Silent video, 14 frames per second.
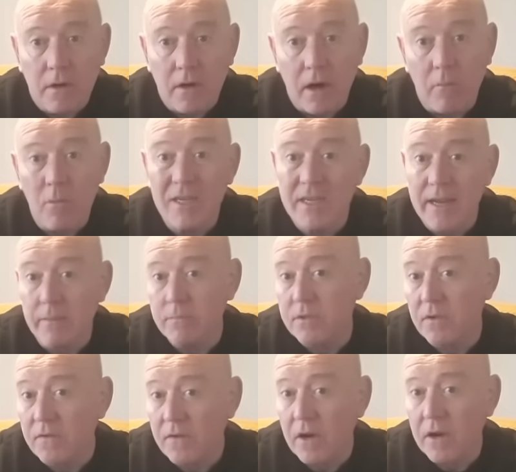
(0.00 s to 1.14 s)
and we set them to
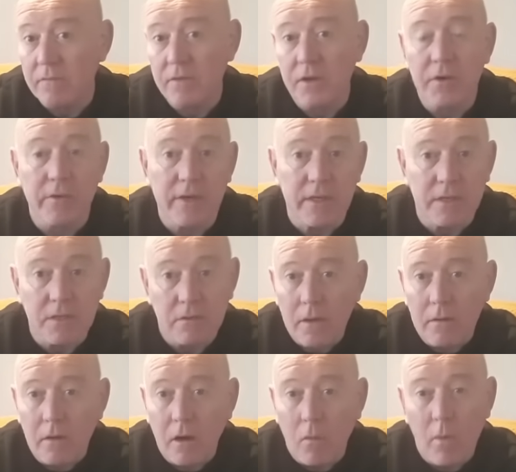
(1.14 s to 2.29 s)
5 degrees.
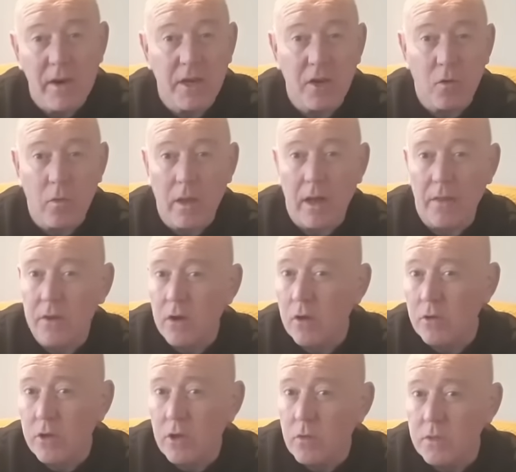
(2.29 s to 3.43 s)
And when you do that, they're not
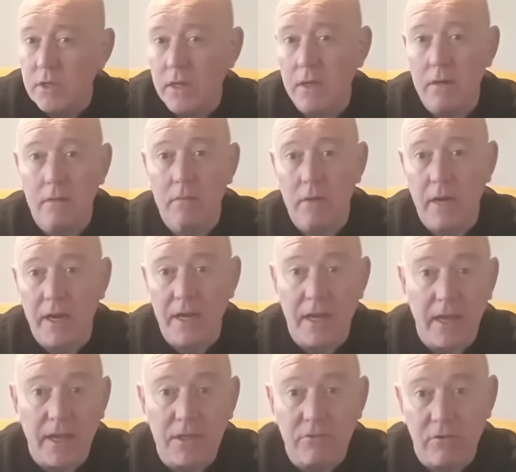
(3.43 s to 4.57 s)
using any
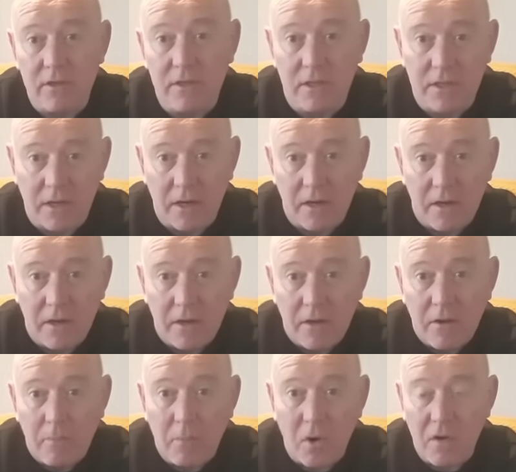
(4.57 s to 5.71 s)
electricity.
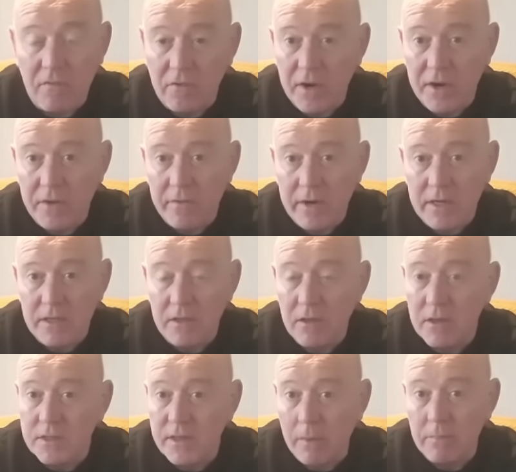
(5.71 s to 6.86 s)
But if for any reason the
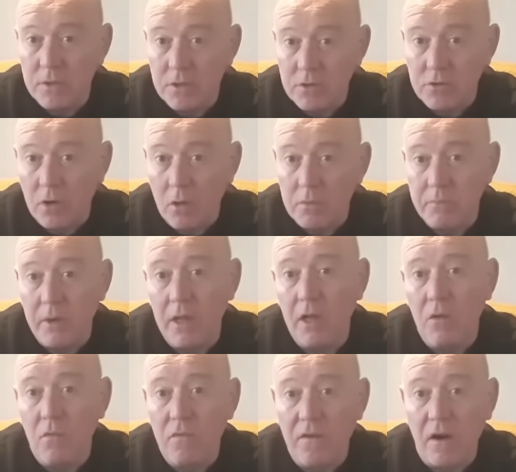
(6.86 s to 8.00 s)
temperature drops
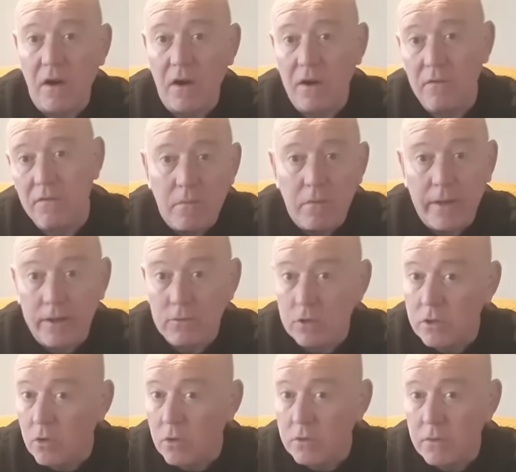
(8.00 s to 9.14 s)
below 5, they'll just
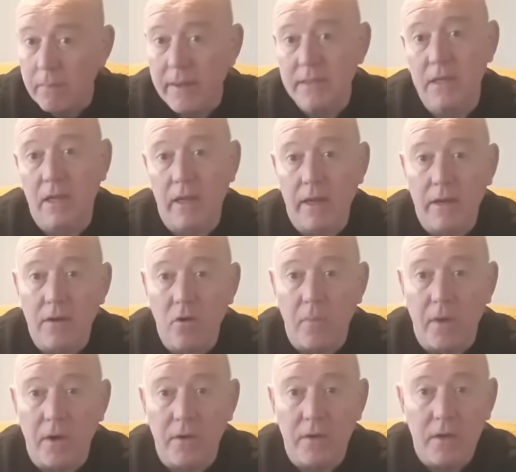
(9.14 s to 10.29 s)
automatically come on